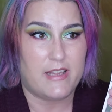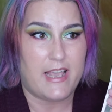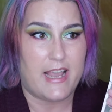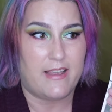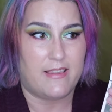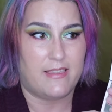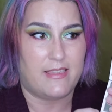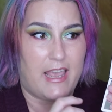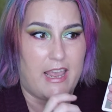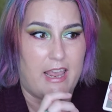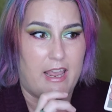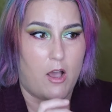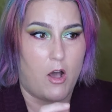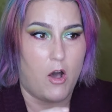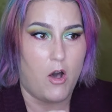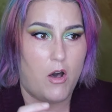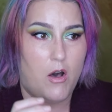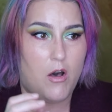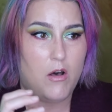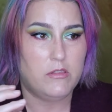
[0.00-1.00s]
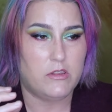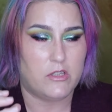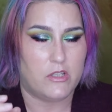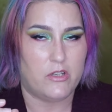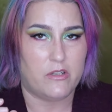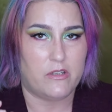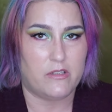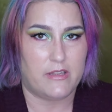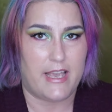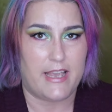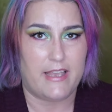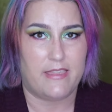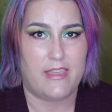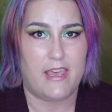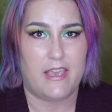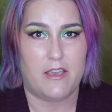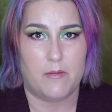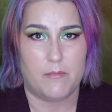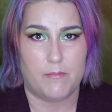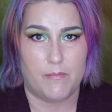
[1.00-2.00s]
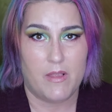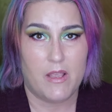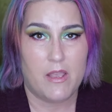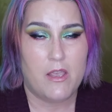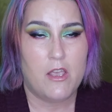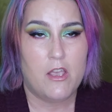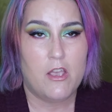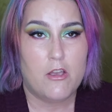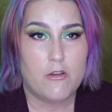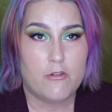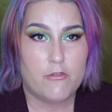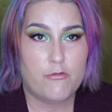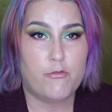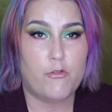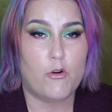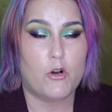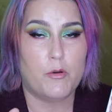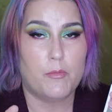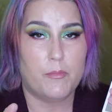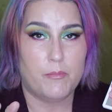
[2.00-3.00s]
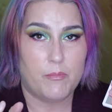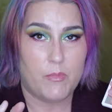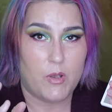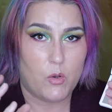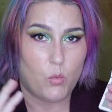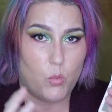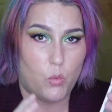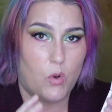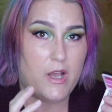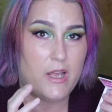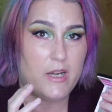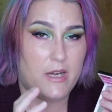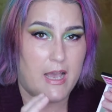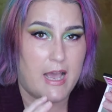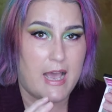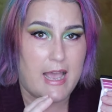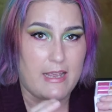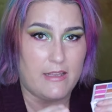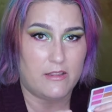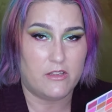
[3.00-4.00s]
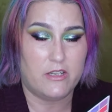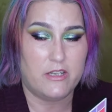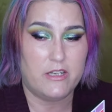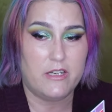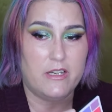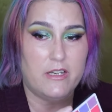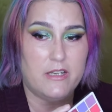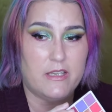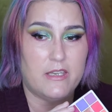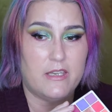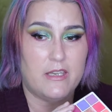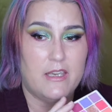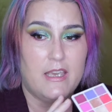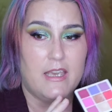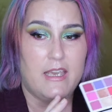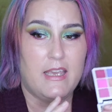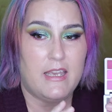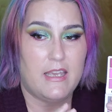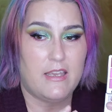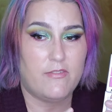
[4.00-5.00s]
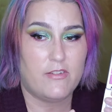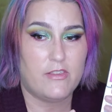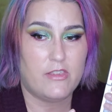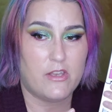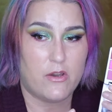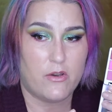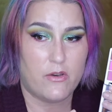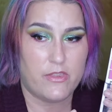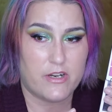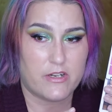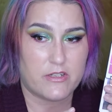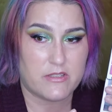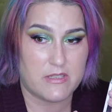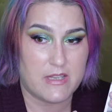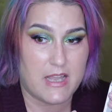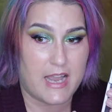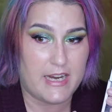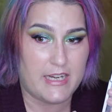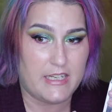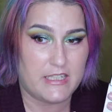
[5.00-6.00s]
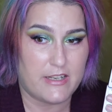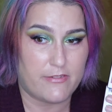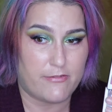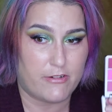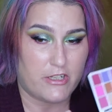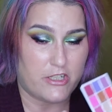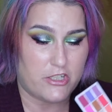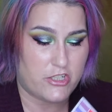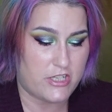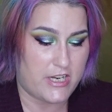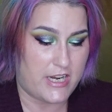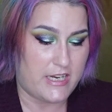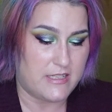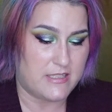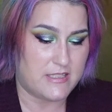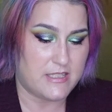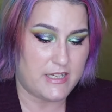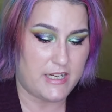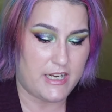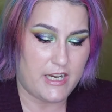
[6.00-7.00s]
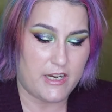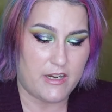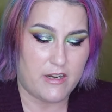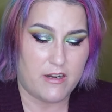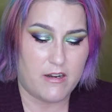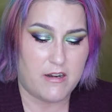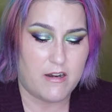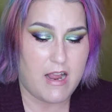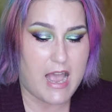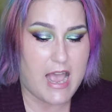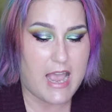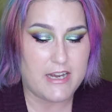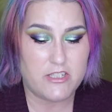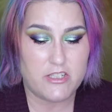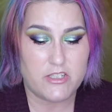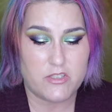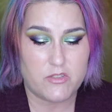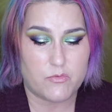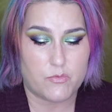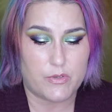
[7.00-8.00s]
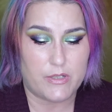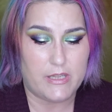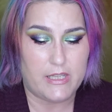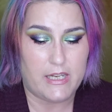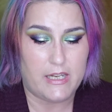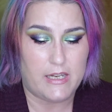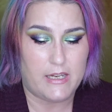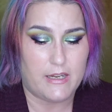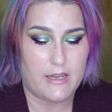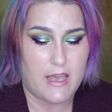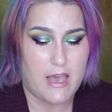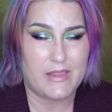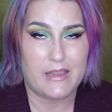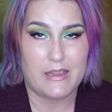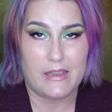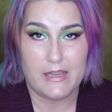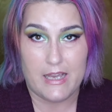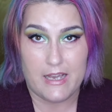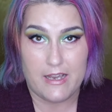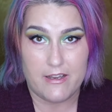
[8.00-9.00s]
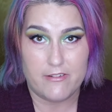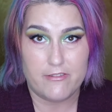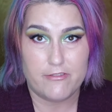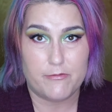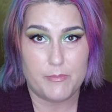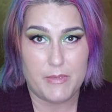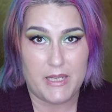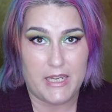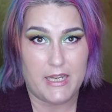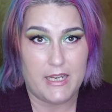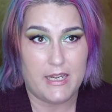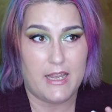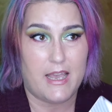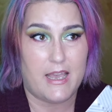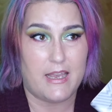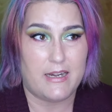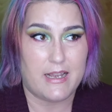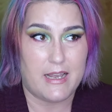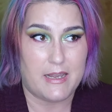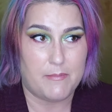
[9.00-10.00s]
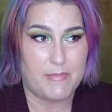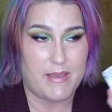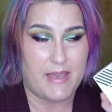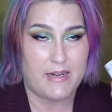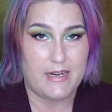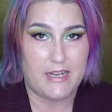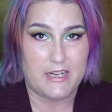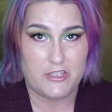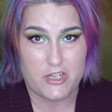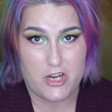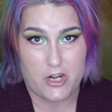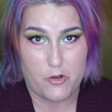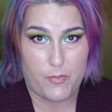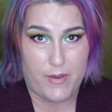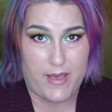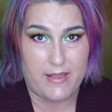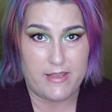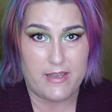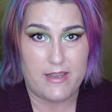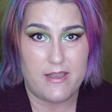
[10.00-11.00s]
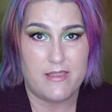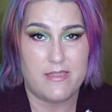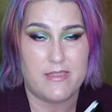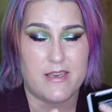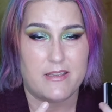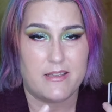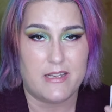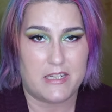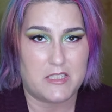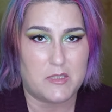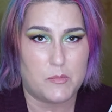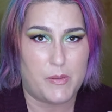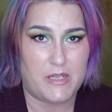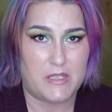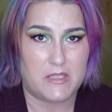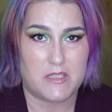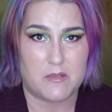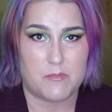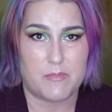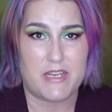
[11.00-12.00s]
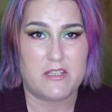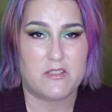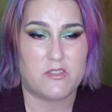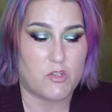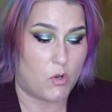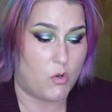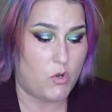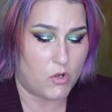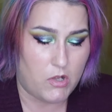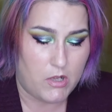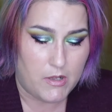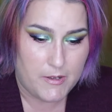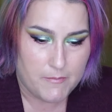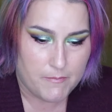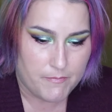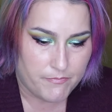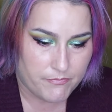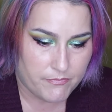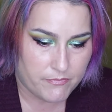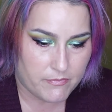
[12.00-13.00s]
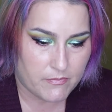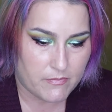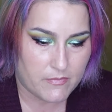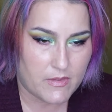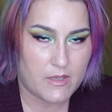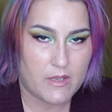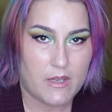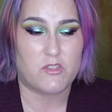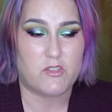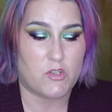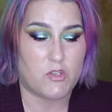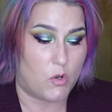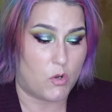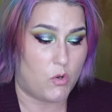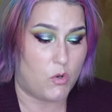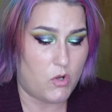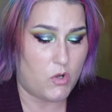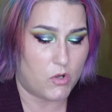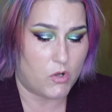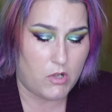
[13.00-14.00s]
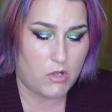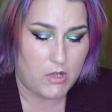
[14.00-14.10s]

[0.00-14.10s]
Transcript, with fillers: Like they all look like they could form one eye look even though there's nine different shades in here. I just really love me a nine pound eyeshadow palette that like speaks to my soul. Soul.